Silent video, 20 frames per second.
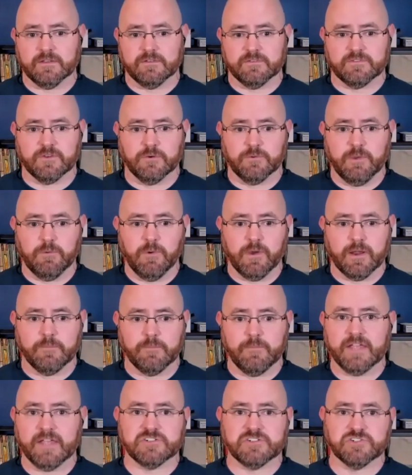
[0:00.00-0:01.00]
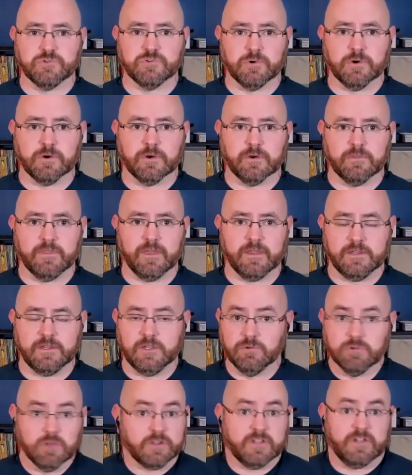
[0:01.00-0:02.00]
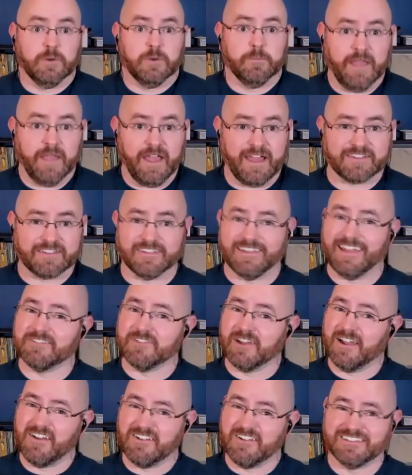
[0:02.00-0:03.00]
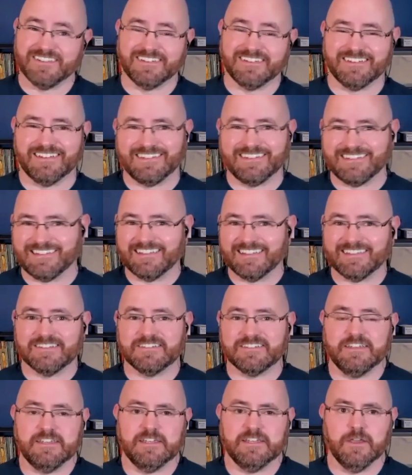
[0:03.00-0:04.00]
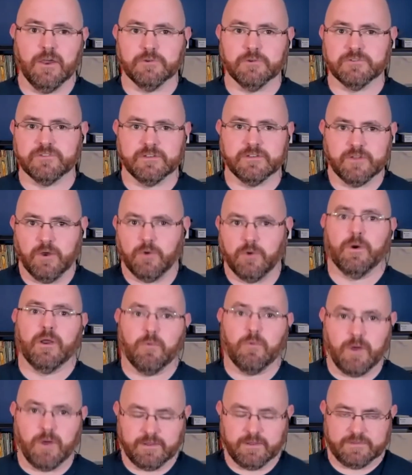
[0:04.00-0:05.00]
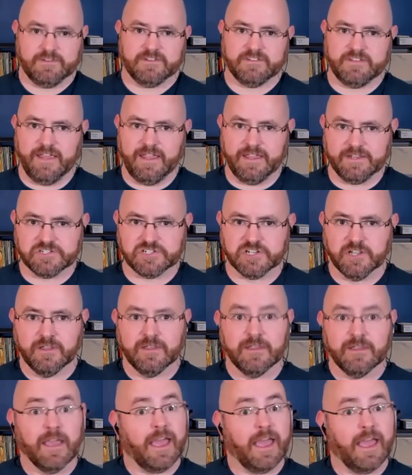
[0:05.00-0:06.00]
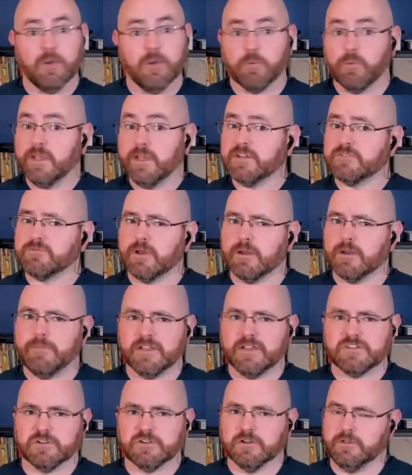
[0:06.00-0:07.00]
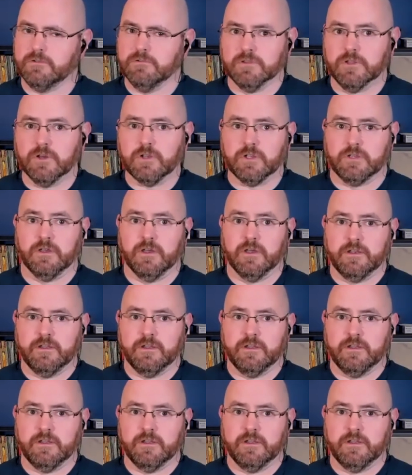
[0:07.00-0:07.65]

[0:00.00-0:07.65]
So we want to make sure that you look your best. And that's what it's like the CEOs that don't want to walk the stage. Hey, we just want to make sure you look good.